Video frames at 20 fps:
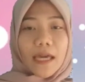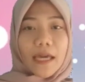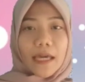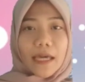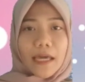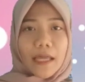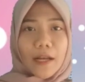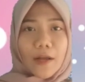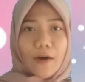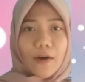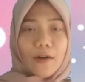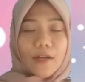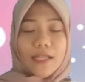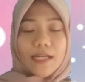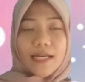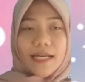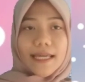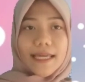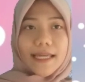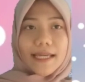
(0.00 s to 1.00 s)
and
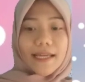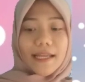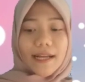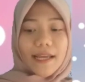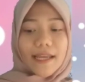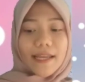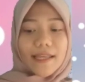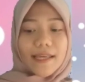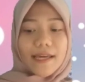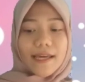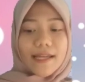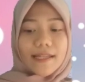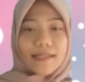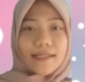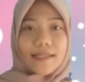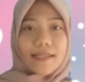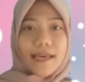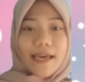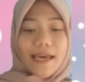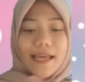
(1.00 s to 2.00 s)
other ingredients,
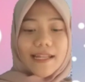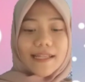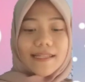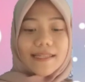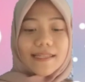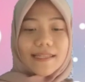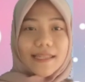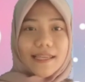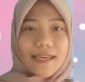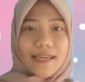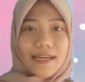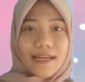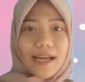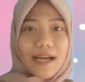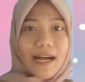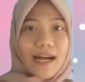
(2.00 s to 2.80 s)
then stir